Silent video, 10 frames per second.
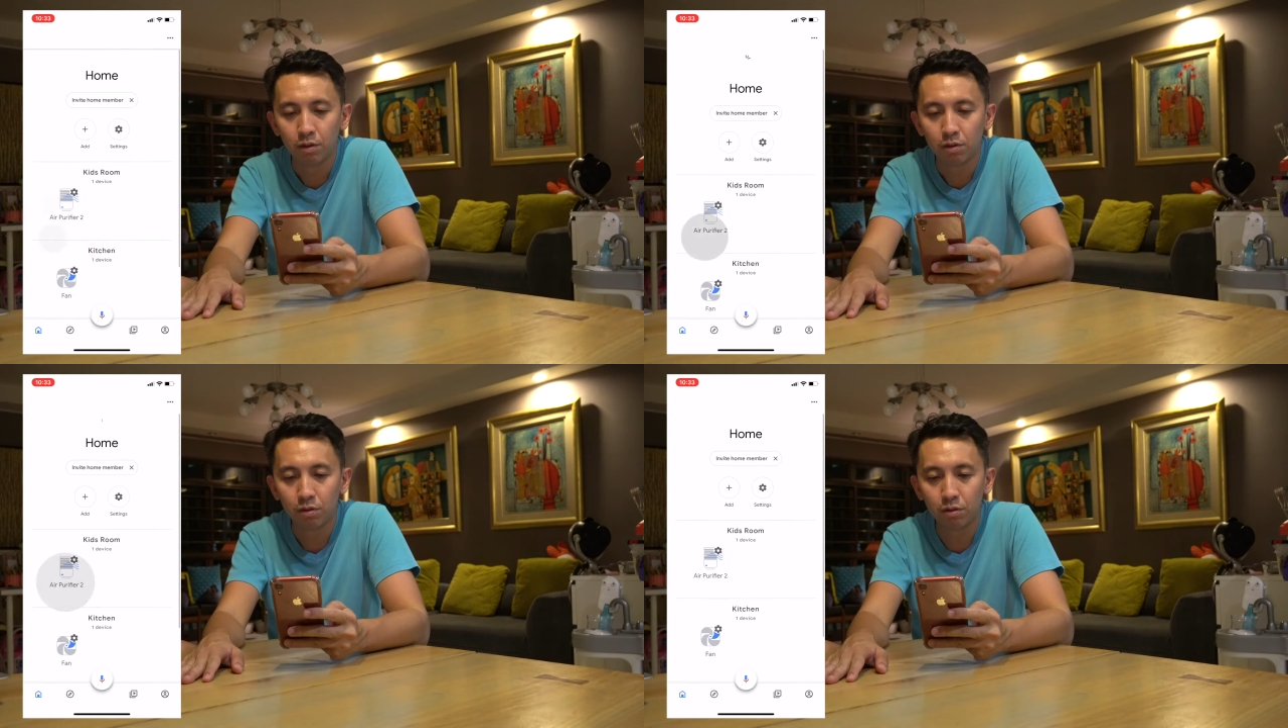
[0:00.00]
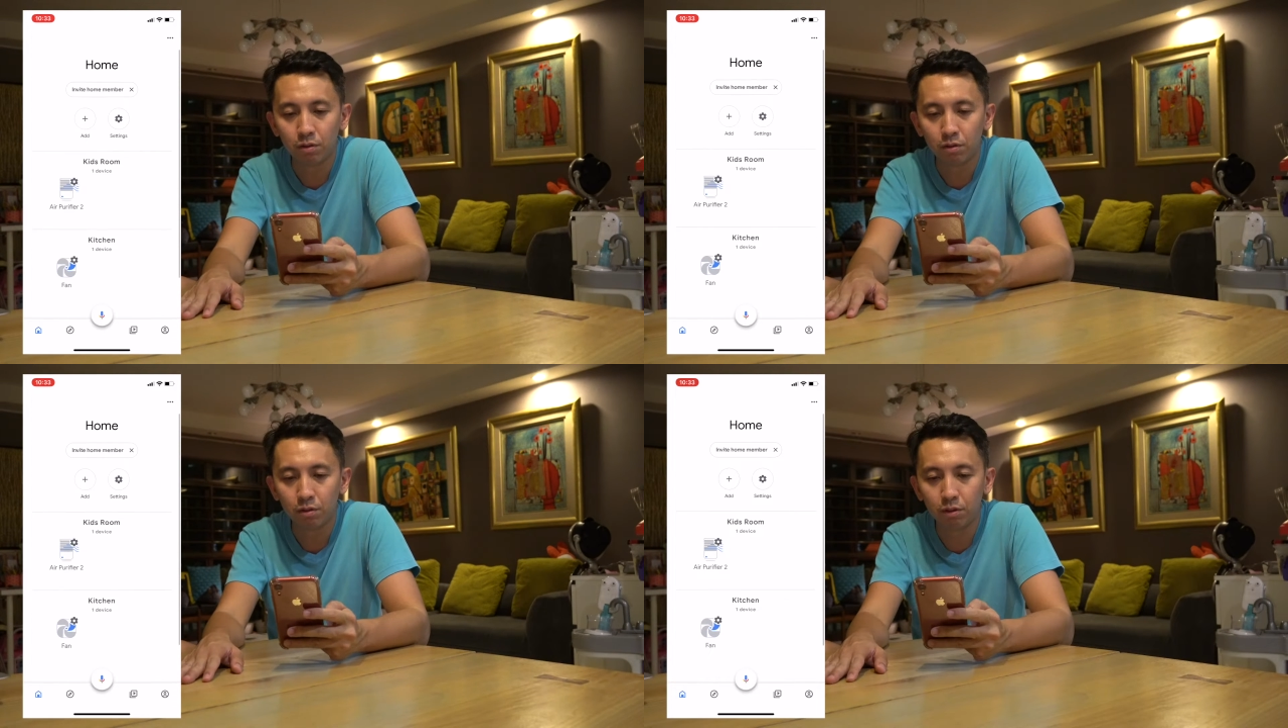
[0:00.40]

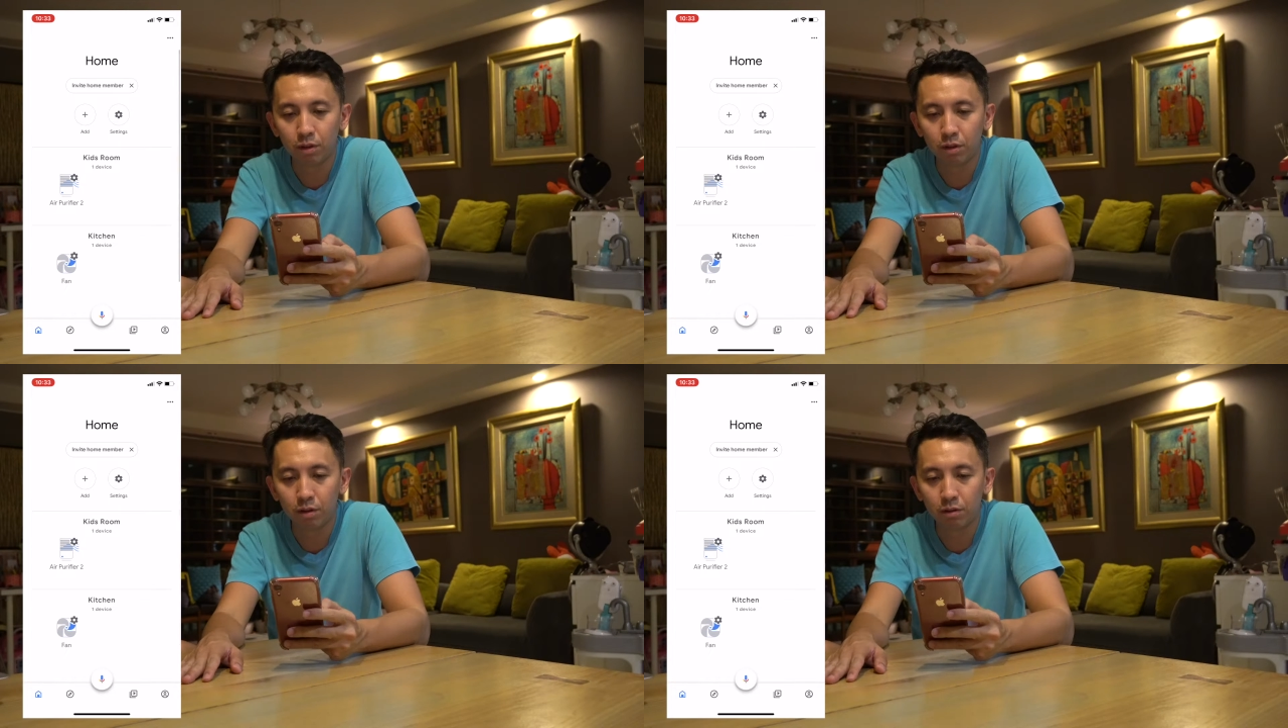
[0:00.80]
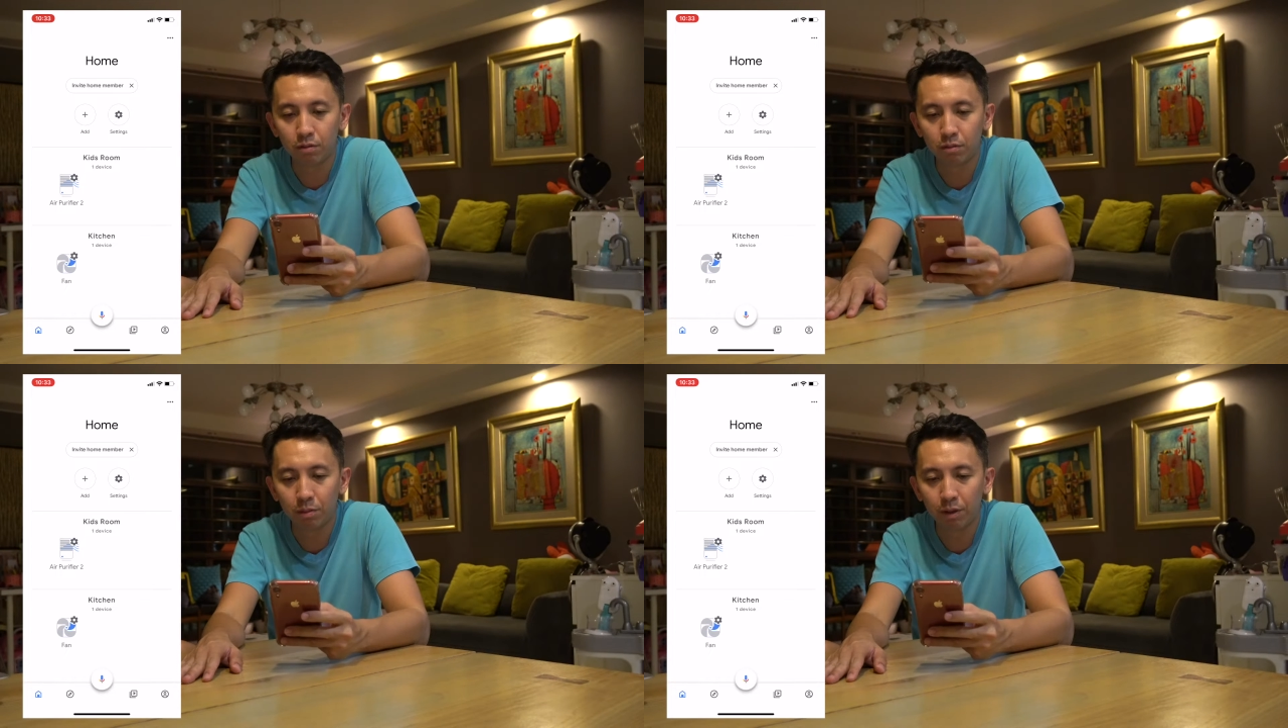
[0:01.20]
So
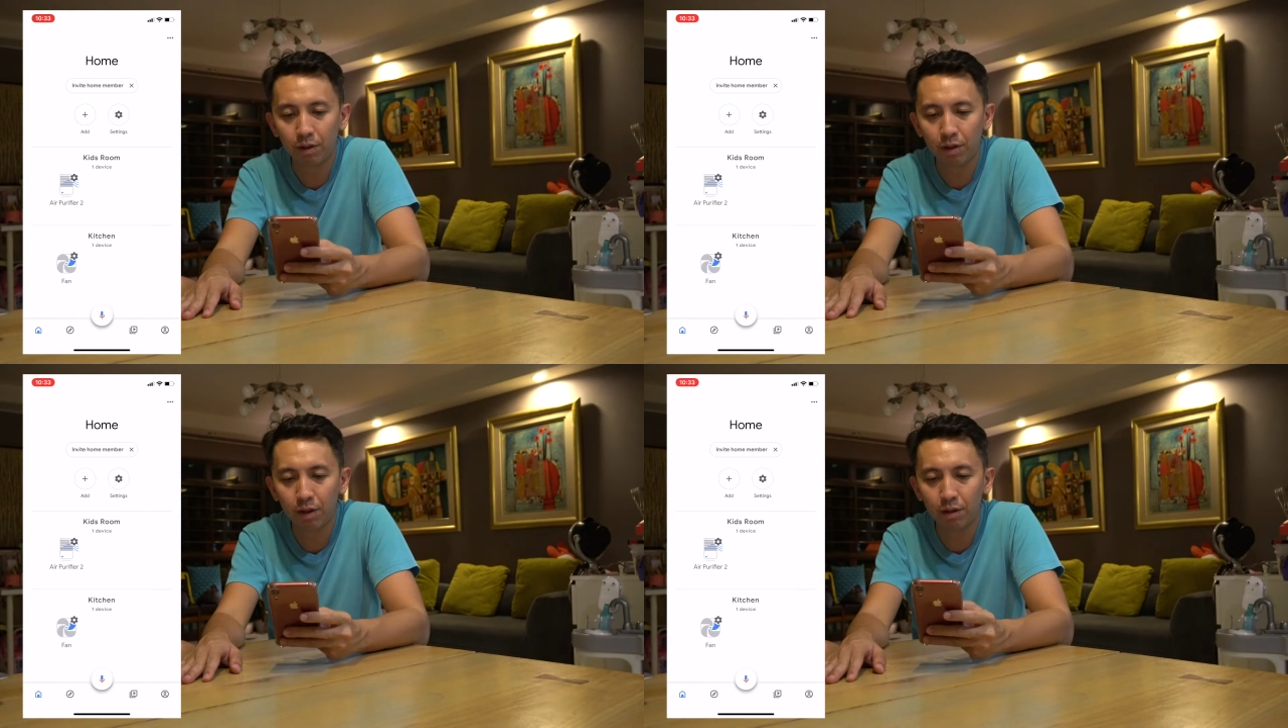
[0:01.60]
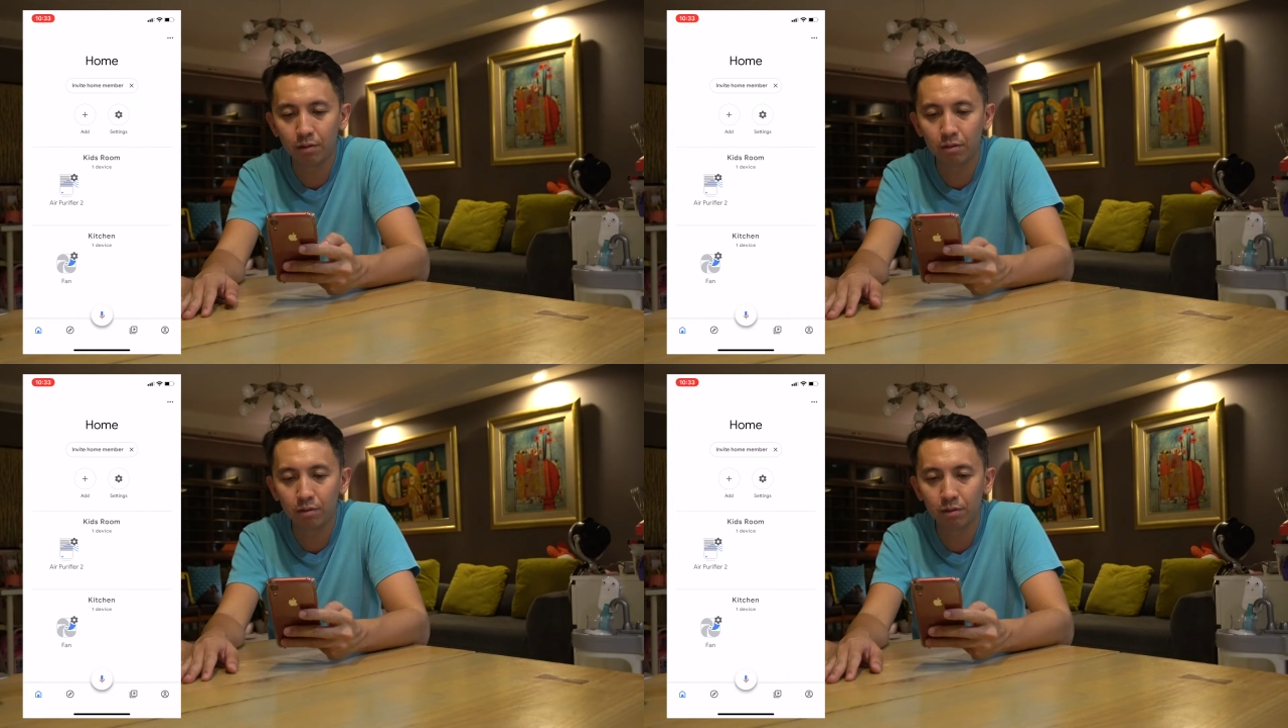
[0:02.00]
um, apparently,
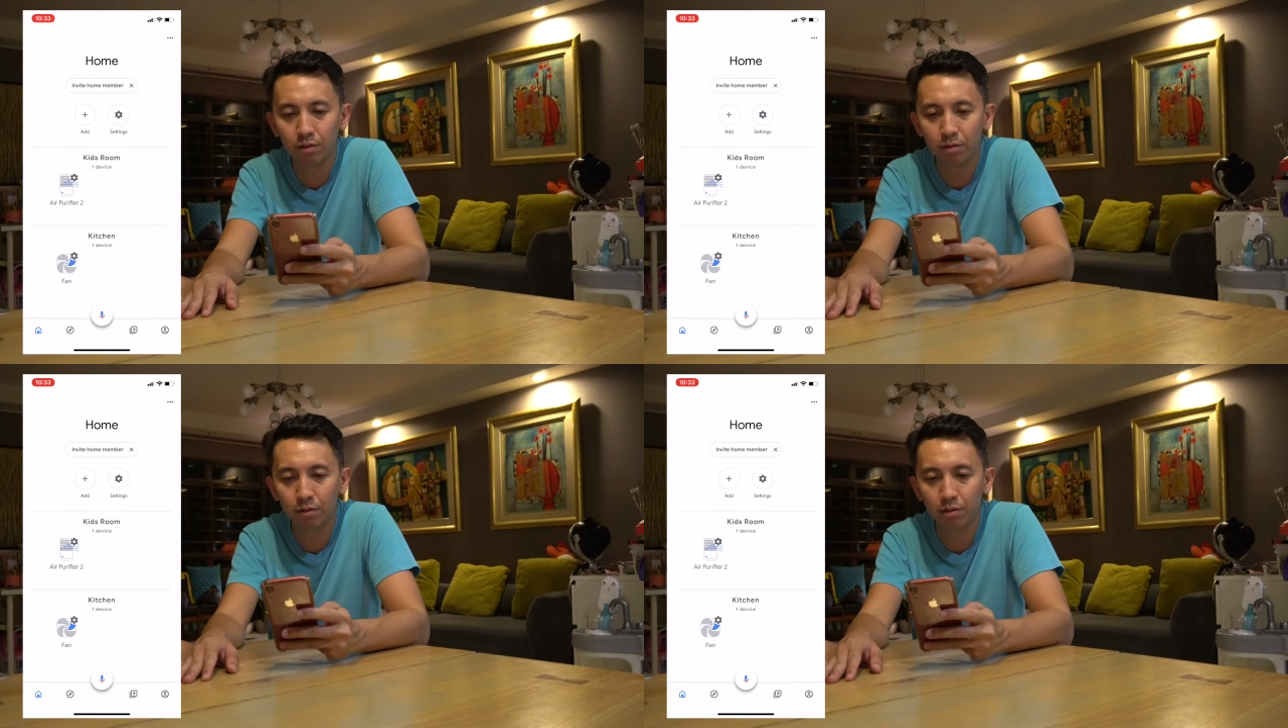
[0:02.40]
you know,